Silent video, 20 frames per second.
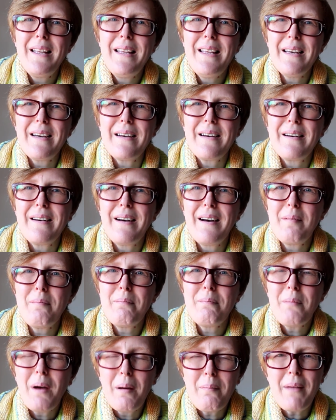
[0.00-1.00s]
yeah,
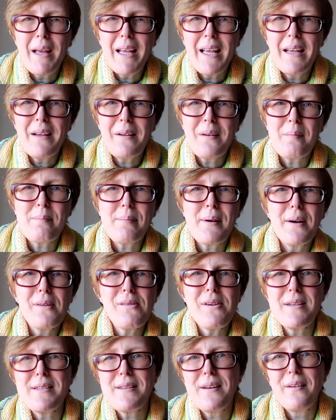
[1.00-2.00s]
I'm making good
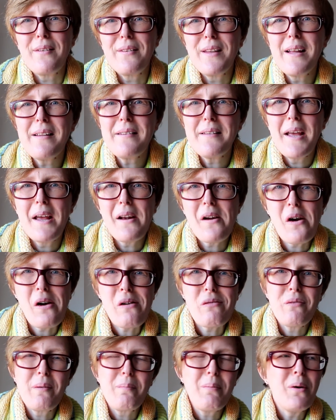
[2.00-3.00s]
progress on this, and
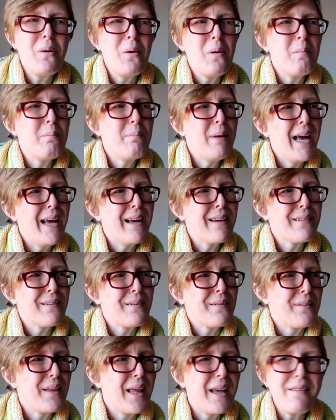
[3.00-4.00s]
I'll report back
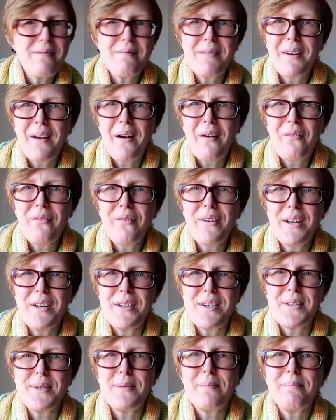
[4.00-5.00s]
on that when I've
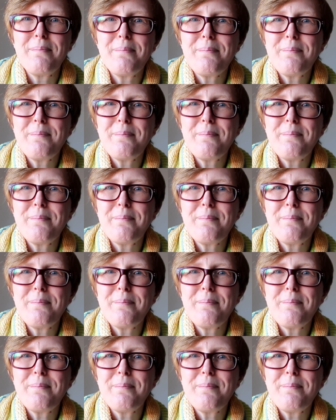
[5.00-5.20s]
finished.